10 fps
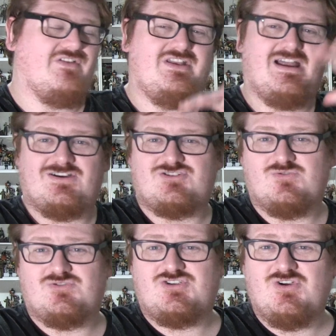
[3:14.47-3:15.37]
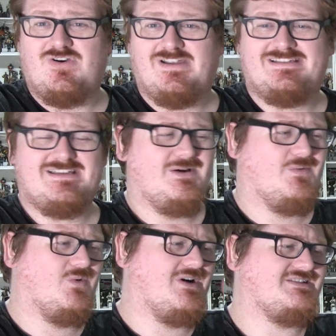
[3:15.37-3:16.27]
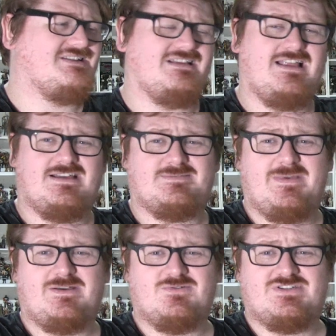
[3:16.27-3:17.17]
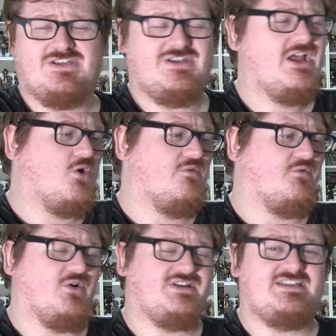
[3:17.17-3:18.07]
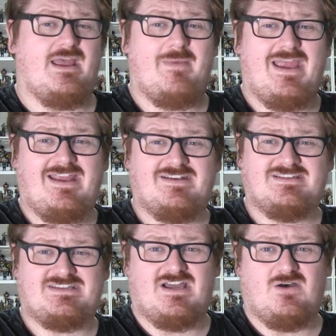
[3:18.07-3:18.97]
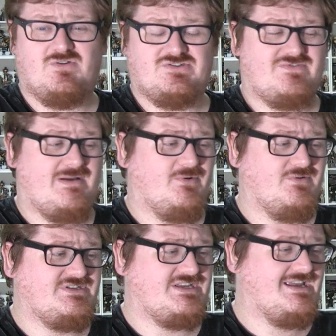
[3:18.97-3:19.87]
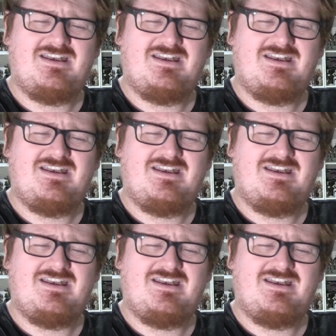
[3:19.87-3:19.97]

The natural choice was Lars Mikkelsen, who voiced him in Star Wars Rebels.